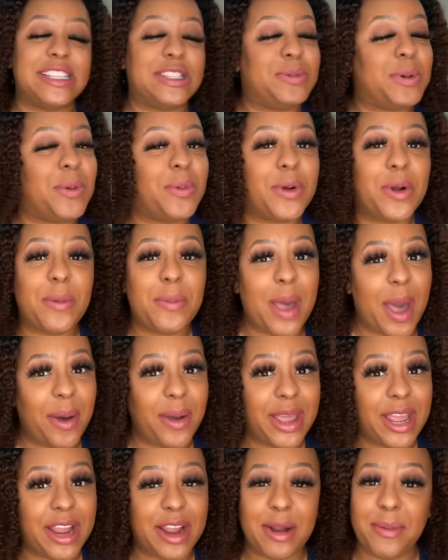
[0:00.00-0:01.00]
what we're about
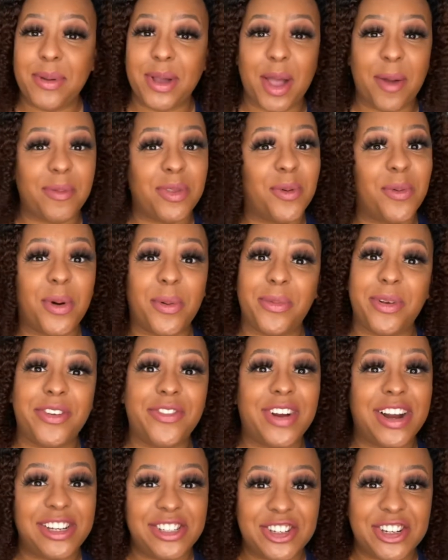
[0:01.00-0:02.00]
here, becoming the woman of
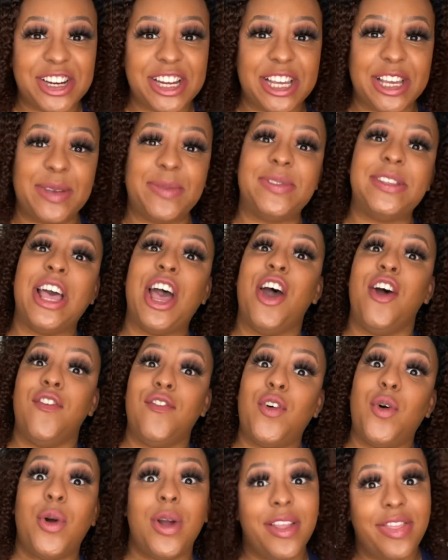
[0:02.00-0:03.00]
our dreams,
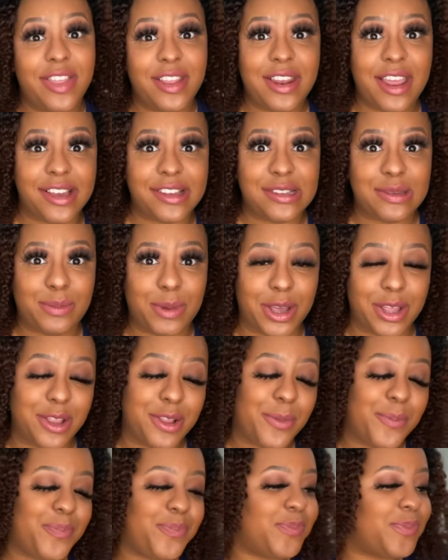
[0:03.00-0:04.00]
for the next month.
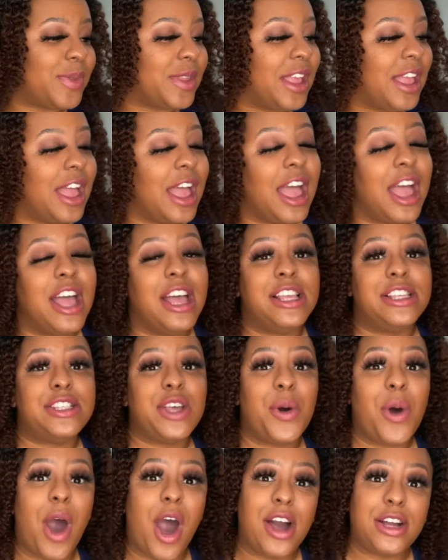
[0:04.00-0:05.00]

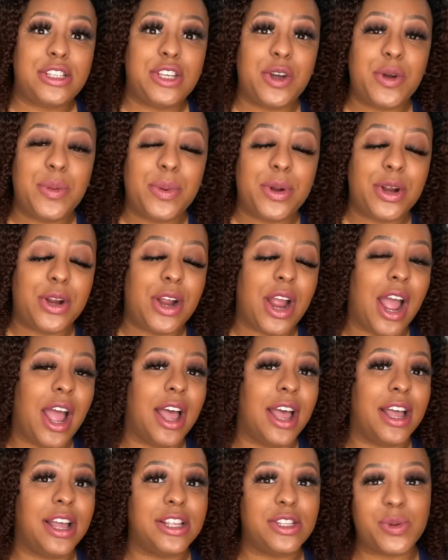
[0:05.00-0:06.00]
So October
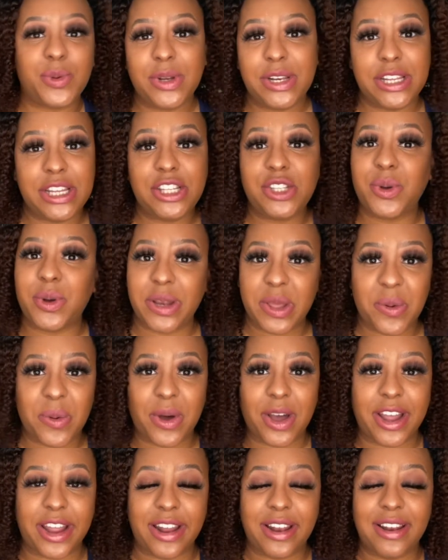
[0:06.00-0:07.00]

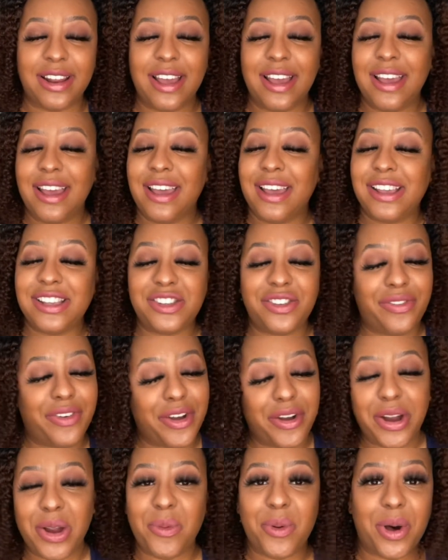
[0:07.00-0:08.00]
2021 is
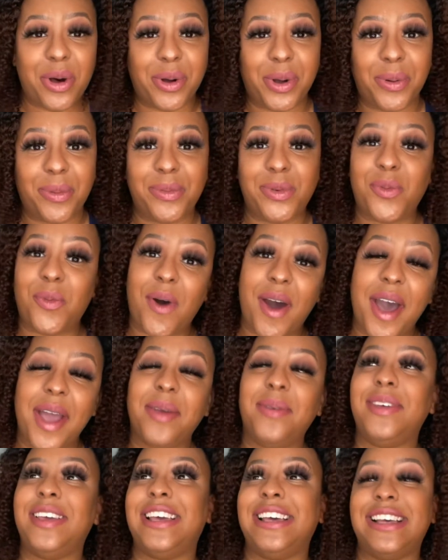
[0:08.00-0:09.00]
very welcomed. Why?
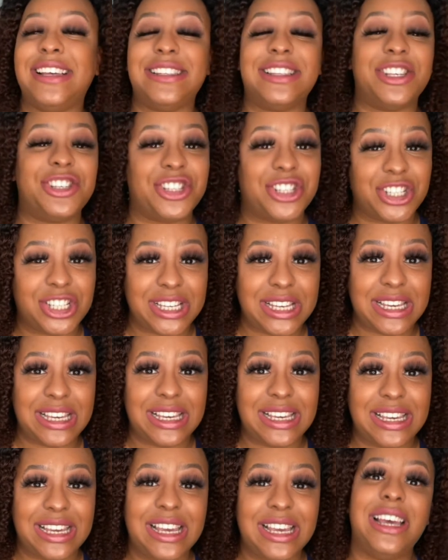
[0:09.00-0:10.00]
Because
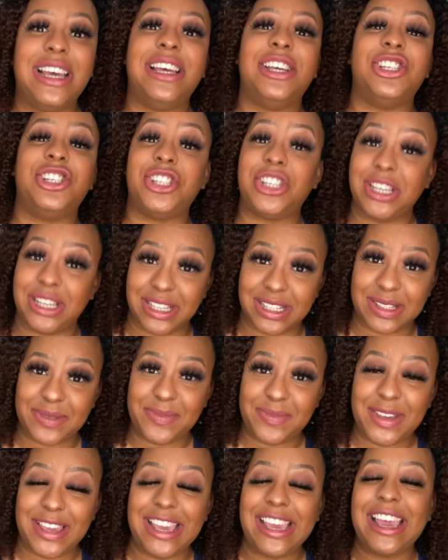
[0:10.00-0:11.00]
she is
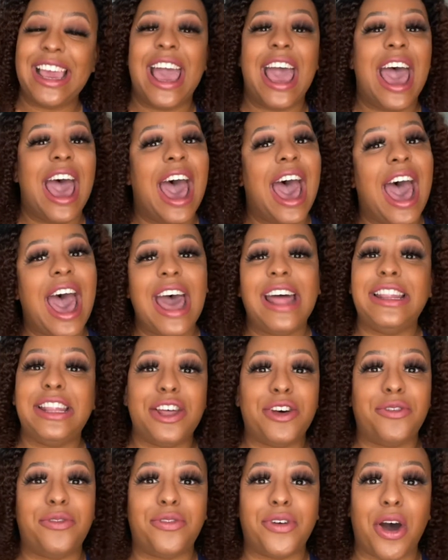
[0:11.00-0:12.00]
me. I
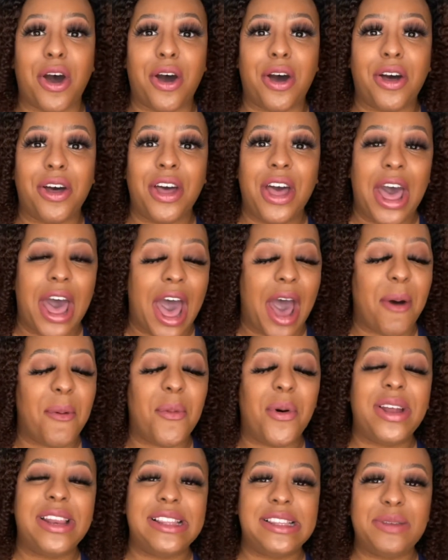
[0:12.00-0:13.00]
love fall. I
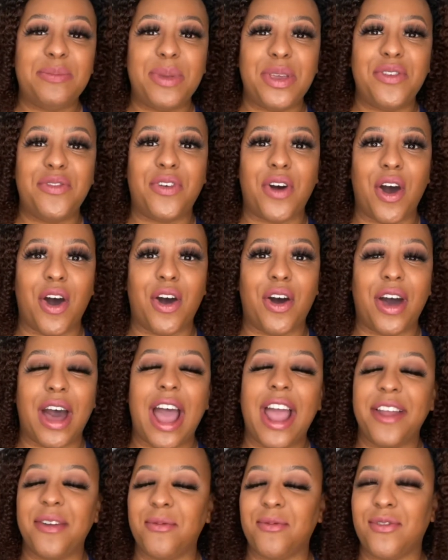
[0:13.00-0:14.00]
want it to be fall. I
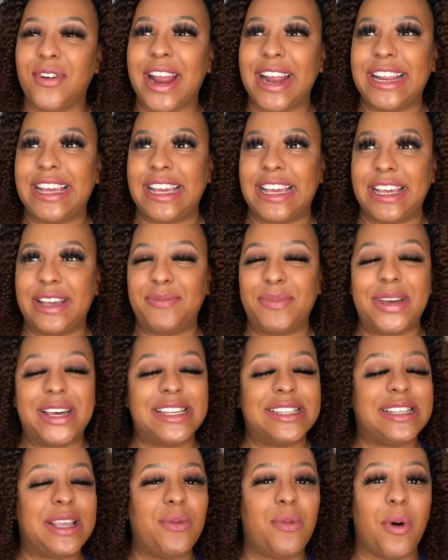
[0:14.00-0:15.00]
am ready
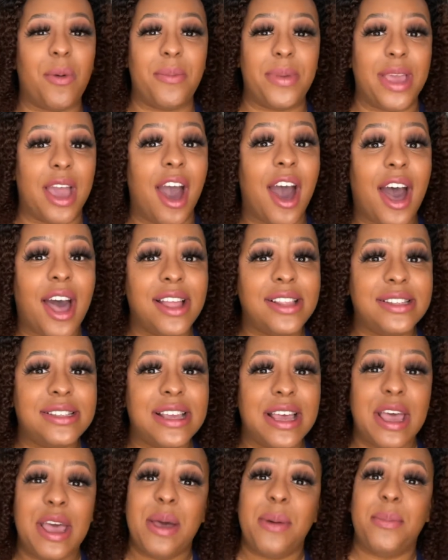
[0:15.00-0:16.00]
because it won't be hot,
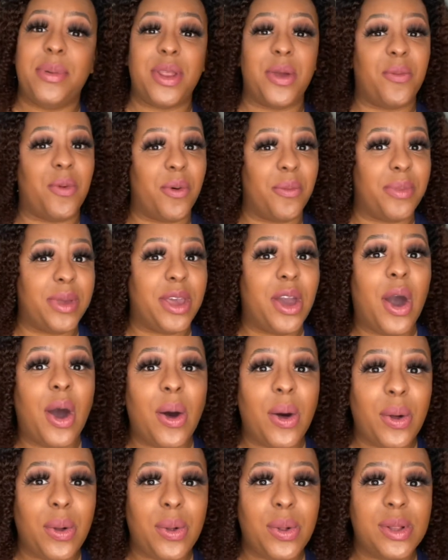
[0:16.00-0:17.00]
but it won't be
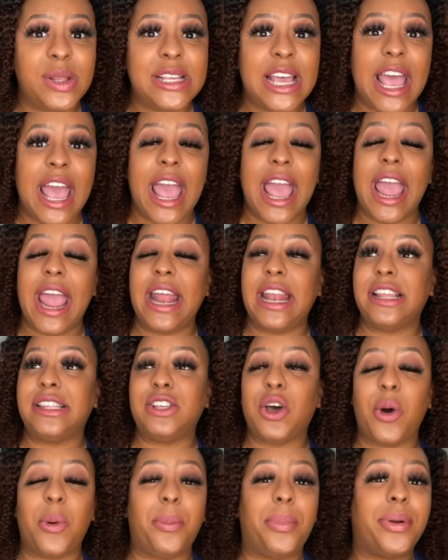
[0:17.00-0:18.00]
cold, and it's
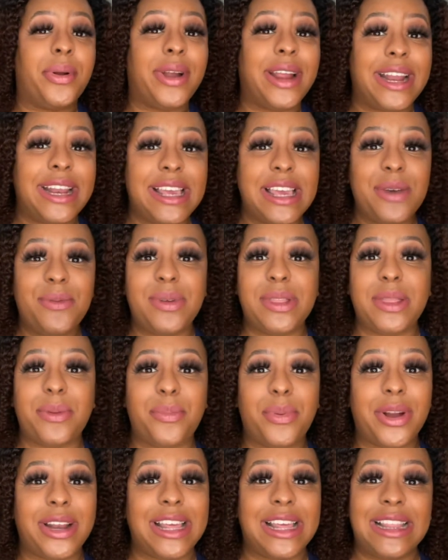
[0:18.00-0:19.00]
all pretty with the
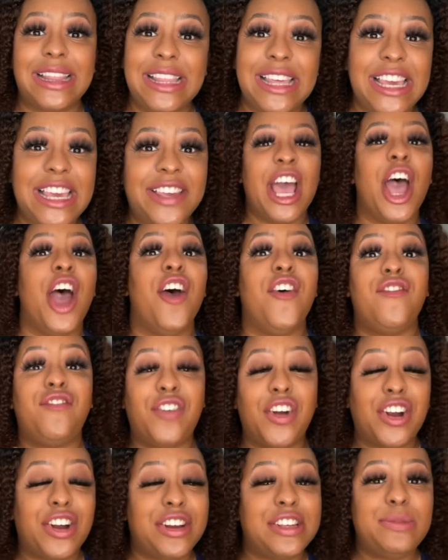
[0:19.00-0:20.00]
pretty leaves.
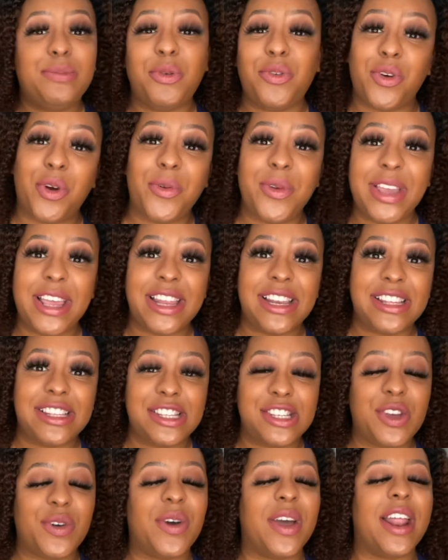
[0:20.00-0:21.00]
First, before we get
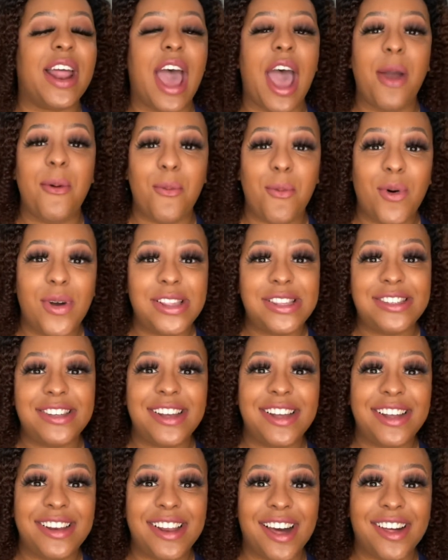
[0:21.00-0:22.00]
into it, I want to
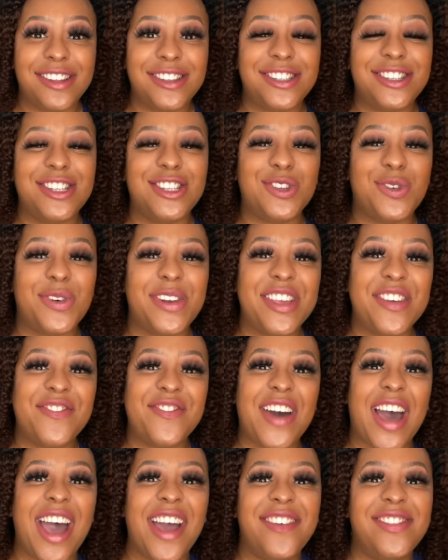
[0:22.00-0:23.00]
acknowledge the
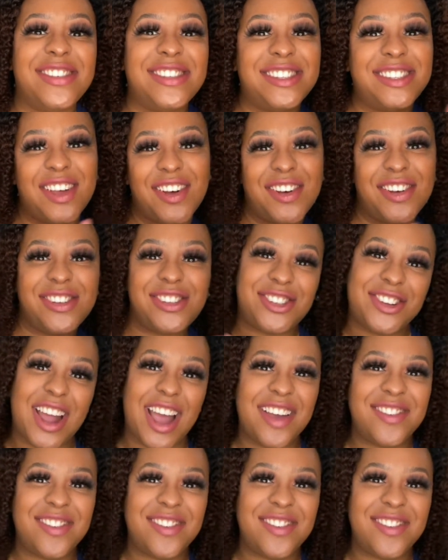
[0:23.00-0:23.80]
25 Soul Tribe